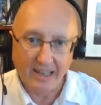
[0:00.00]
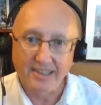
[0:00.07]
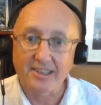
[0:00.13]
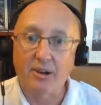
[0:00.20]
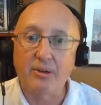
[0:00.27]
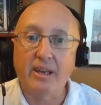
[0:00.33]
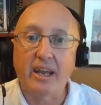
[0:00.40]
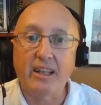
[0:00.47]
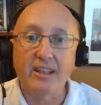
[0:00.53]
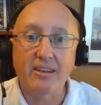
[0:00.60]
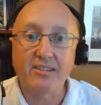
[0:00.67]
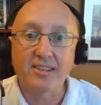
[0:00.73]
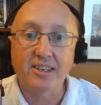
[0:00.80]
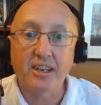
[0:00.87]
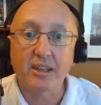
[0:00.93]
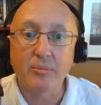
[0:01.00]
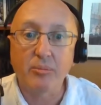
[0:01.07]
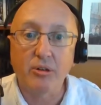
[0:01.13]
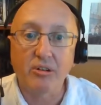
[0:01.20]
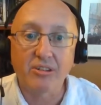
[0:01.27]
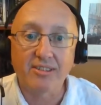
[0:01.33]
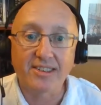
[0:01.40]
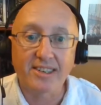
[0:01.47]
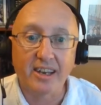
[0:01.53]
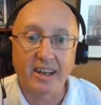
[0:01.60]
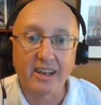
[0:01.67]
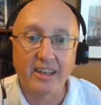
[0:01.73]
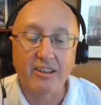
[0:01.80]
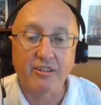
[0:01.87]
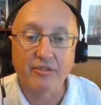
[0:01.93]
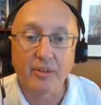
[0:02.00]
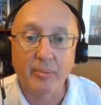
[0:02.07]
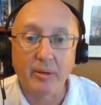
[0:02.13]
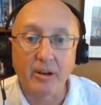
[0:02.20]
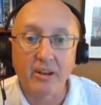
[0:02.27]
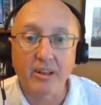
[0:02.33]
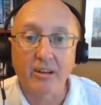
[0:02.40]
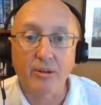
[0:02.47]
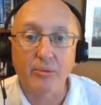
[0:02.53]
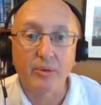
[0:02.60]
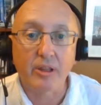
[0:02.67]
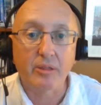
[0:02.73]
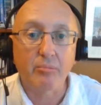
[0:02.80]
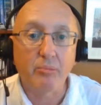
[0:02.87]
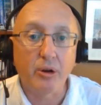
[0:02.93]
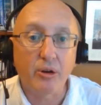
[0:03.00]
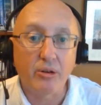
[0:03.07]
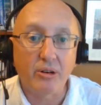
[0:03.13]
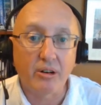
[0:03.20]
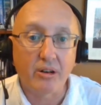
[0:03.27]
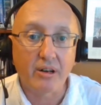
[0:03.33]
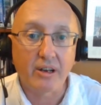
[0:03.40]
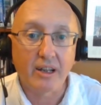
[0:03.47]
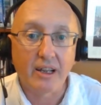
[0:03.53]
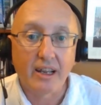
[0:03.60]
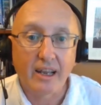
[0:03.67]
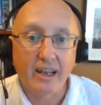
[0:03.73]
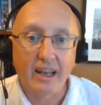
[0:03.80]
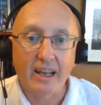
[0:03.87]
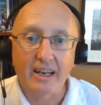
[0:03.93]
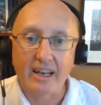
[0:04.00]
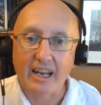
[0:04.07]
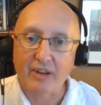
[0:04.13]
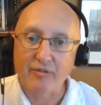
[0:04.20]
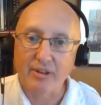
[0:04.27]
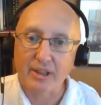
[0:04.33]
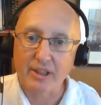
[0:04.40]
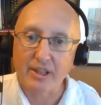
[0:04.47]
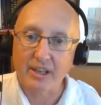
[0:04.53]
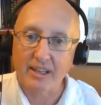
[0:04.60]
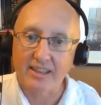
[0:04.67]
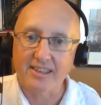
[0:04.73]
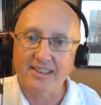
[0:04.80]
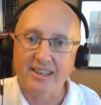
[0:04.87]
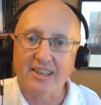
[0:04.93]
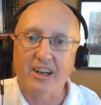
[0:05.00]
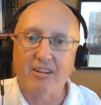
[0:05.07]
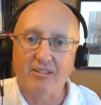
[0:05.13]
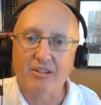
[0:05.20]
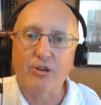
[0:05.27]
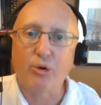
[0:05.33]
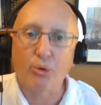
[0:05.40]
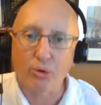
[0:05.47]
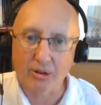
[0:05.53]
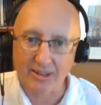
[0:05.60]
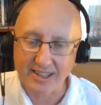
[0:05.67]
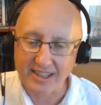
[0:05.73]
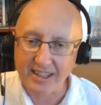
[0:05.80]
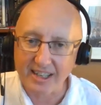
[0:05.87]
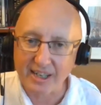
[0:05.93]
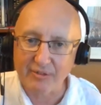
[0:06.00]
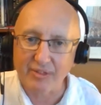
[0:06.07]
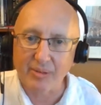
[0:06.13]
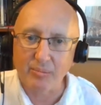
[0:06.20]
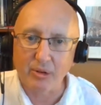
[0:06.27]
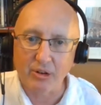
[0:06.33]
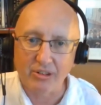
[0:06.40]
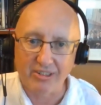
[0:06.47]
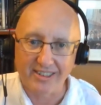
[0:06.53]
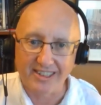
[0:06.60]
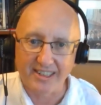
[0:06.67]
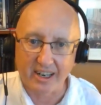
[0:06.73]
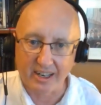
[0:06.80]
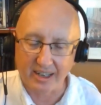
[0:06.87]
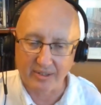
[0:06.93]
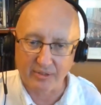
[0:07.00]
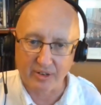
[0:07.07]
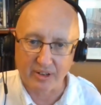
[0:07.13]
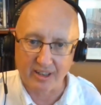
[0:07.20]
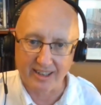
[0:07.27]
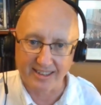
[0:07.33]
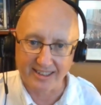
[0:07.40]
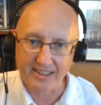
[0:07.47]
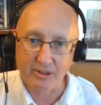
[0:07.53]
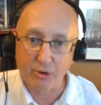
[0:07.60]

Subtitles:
So get used to the Moodle site. You're familiar with Moodle and everything, this entire course. Think of the Moodle site for this